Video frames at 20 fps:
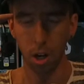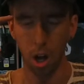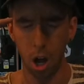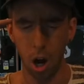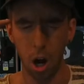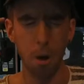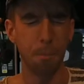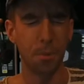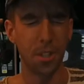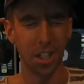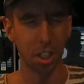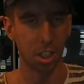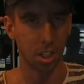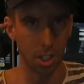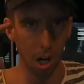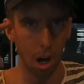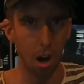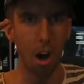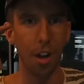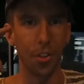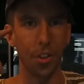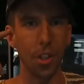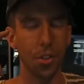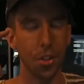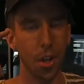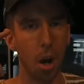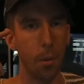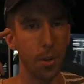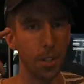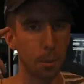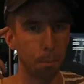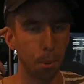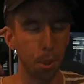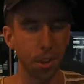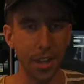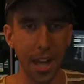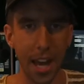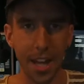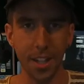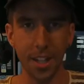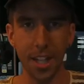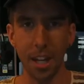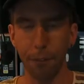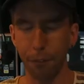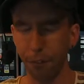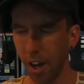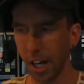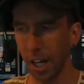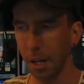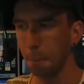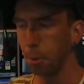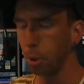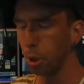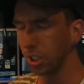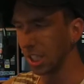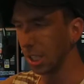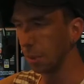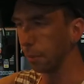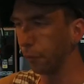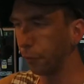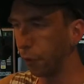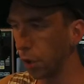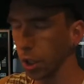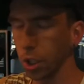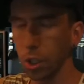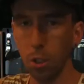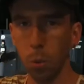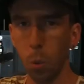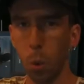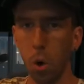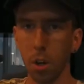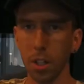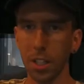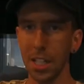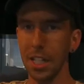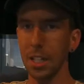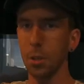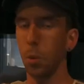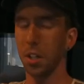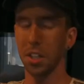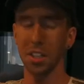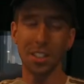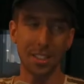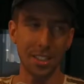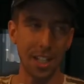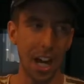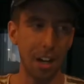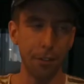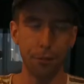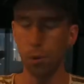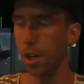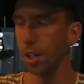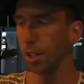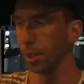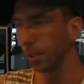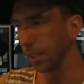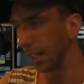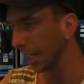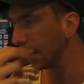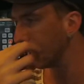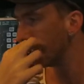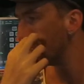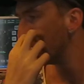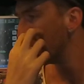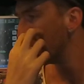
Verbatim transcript: hope to God that no one's put that in their fucking pussy before you walked in while the staff weren't looking.